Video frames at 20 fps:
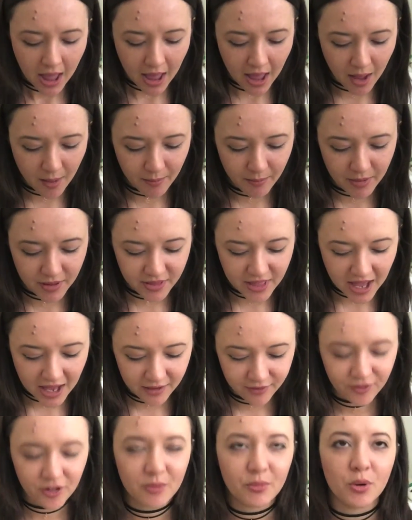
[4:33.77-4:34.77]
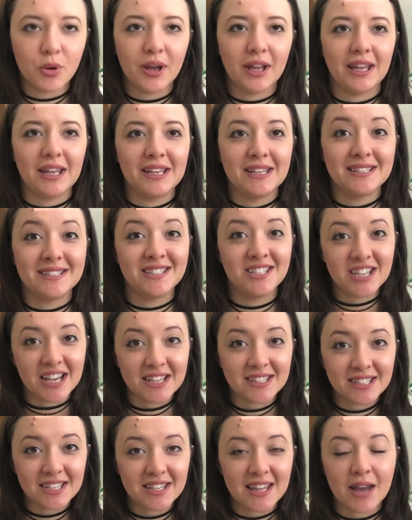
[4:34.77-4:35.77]
But that for a boy is
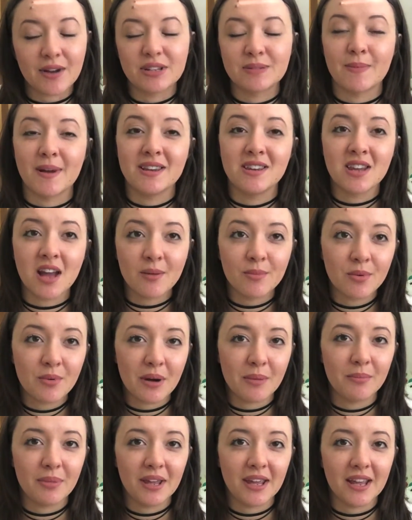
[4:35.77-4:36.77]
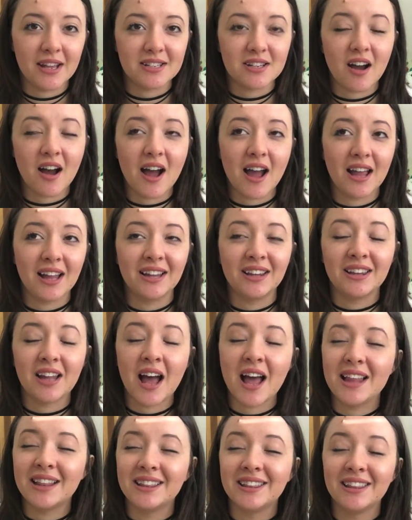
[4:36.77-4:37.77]
Jesse. That was my #1 pick.
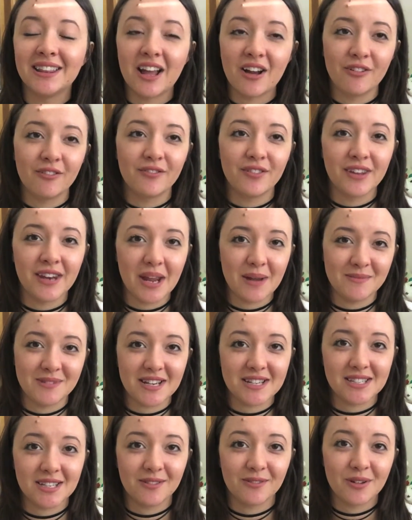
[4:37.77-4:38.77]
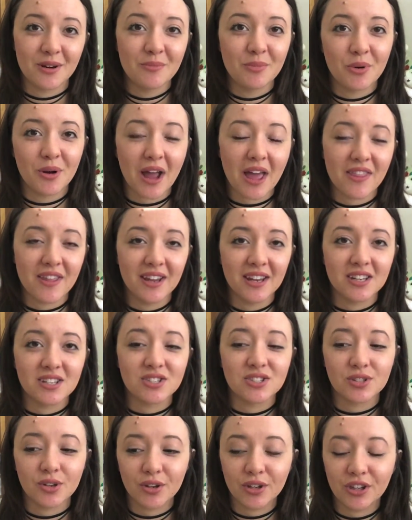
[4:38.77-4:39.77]
I love the name Jesse for a boy. I think it
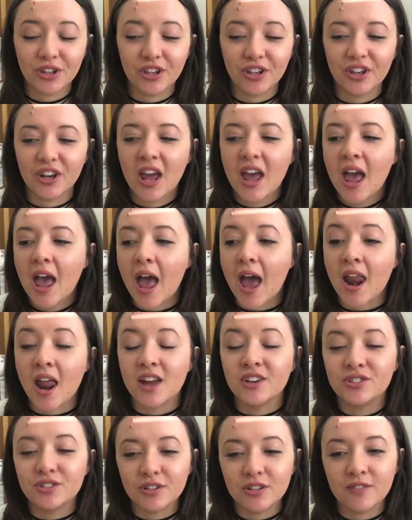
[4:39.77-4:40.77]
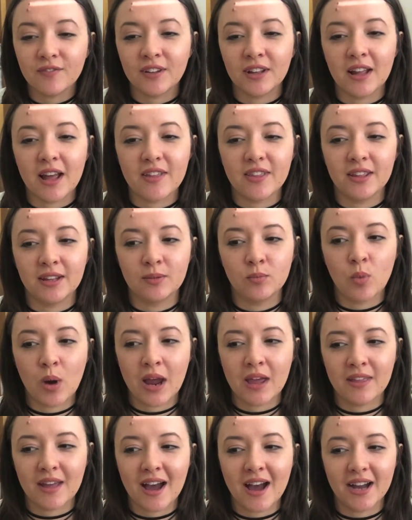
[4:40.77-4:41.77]
is so cute, and I do feel like the
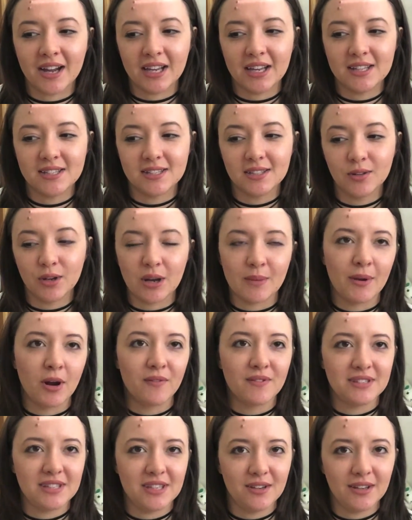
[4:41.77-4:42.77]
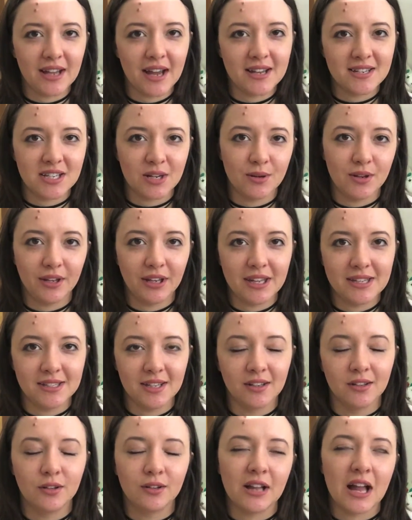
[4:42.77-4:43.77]
way that our kids look, I mean obviously you can't tell your kids
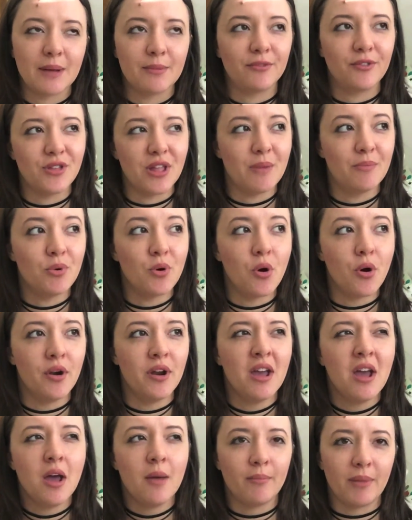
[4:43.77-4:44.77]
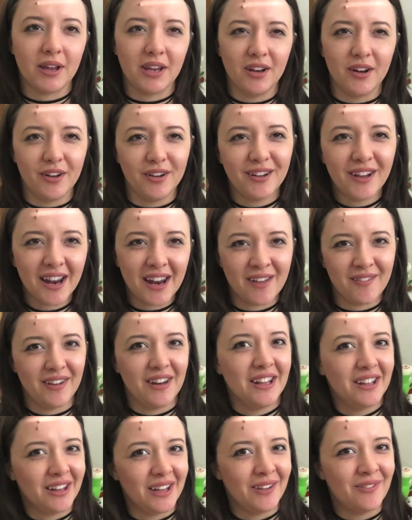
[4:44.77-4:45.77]
gonna look like before they're born, but you kind of have an
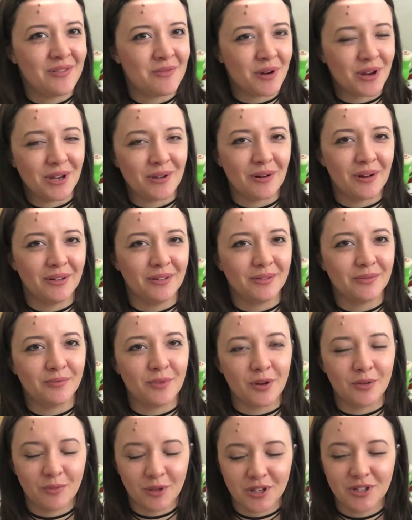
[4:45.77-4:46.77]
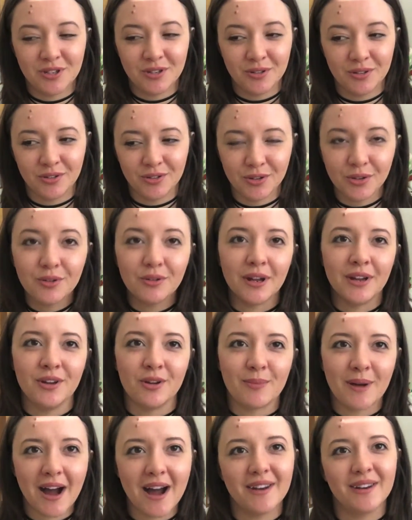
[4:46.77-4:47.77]
inkling for what you and
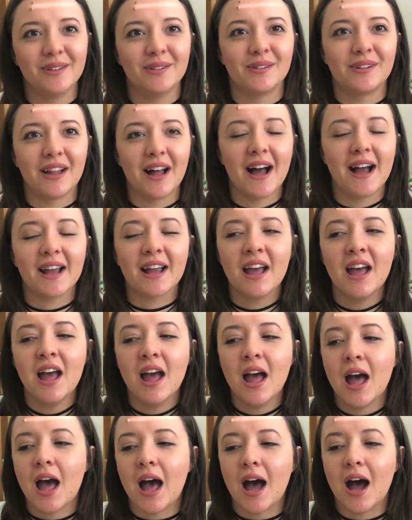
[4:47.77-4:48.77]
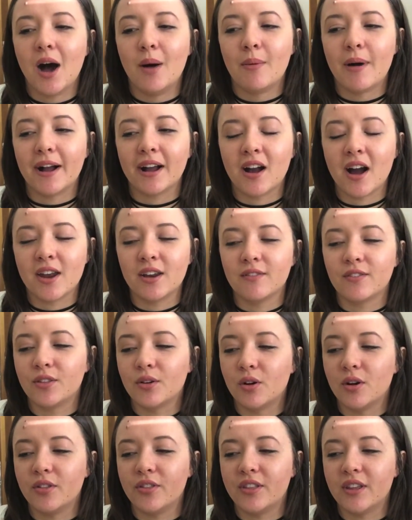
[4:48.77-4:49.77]
your partner look like. I kind of
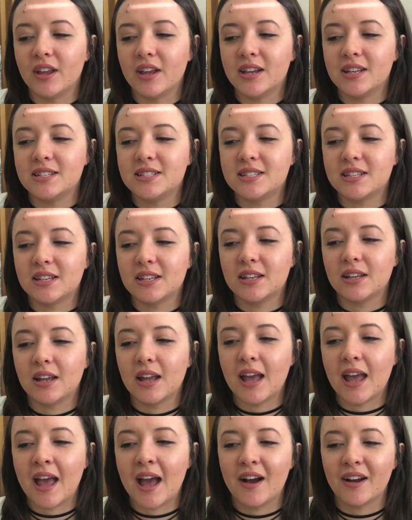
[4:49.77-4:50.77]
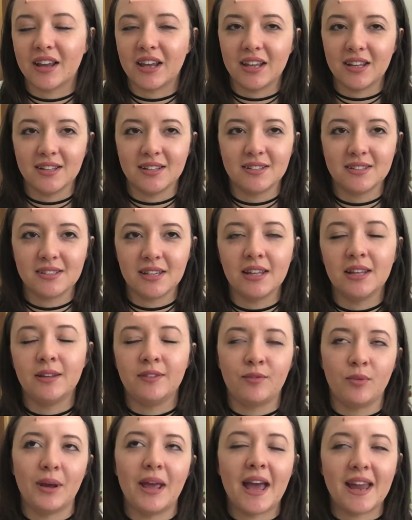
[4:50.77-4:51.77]
thought that our kid,
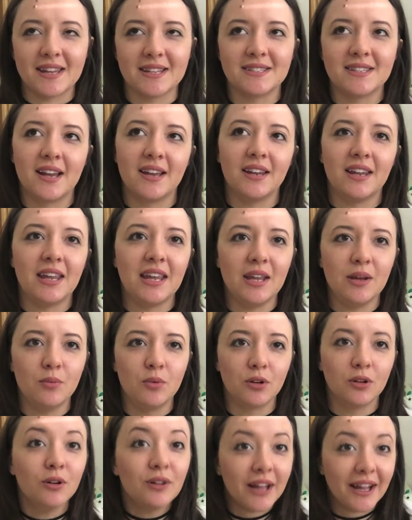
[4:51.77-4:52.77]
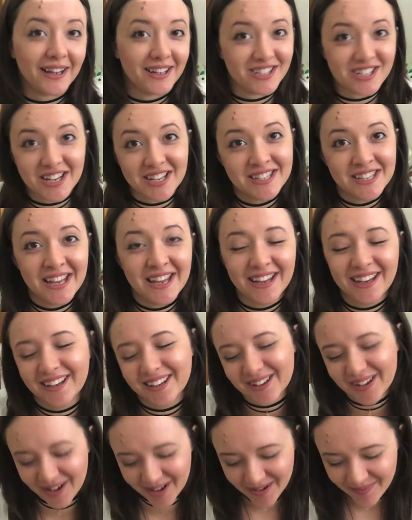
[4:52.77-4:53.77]
if we had a son, he would look like a
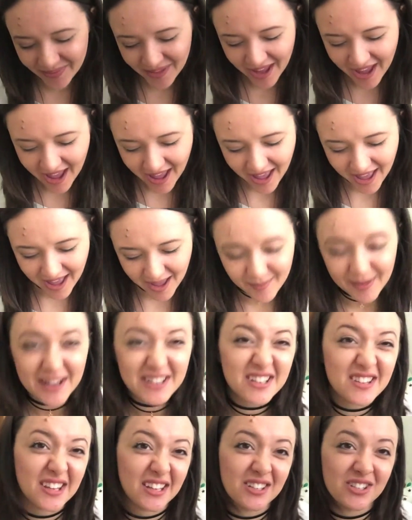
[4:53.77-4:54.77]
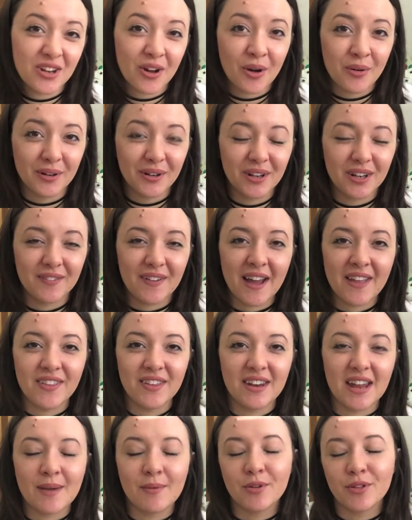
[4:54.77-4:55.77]
Jesse, I do think Owen could have had
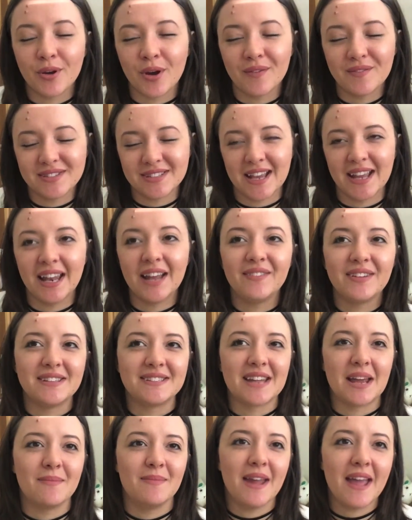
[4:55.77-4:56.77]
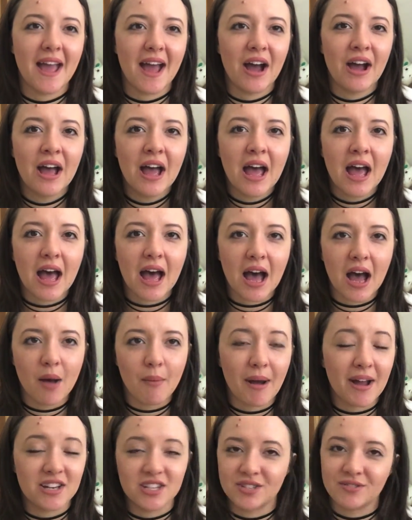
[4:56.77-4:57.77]
the name, although obviously I love his name now.
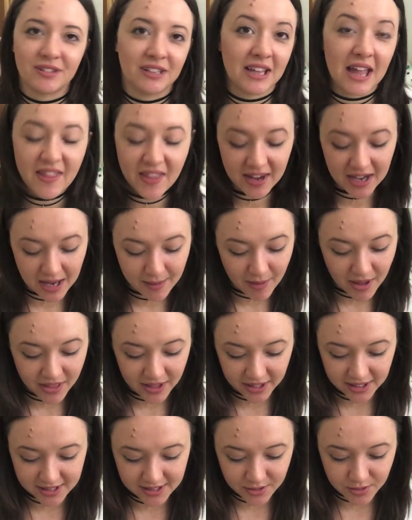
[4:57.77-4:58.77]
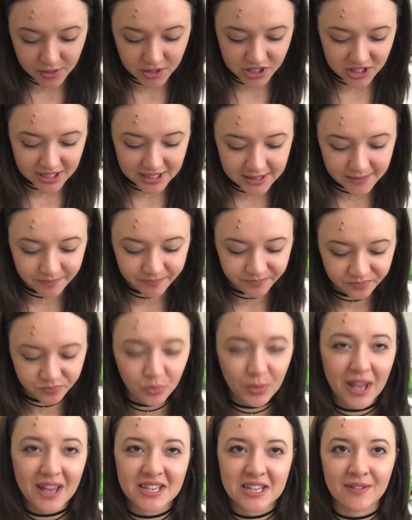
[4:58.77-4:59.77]
I just really like that name. I think it's gorgeous.
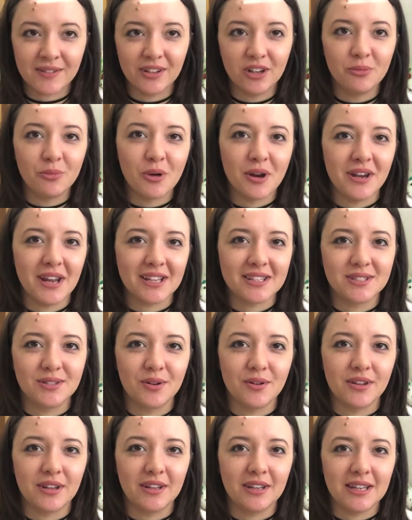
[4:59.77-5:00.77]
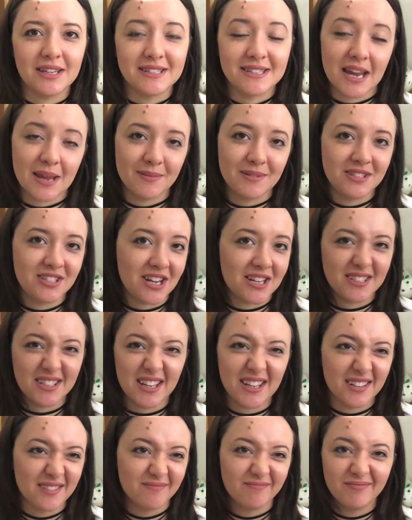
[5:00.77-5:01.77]
we actually have a little boy next door that his name is
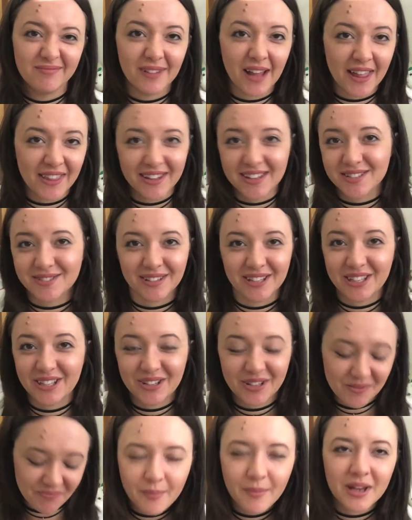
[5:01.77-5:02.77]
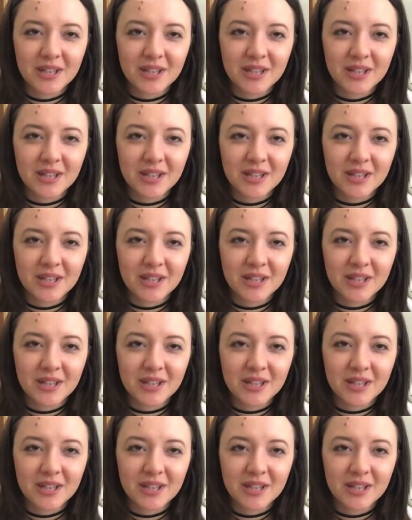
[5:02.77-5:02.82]
Jesse, and I think it's really cute.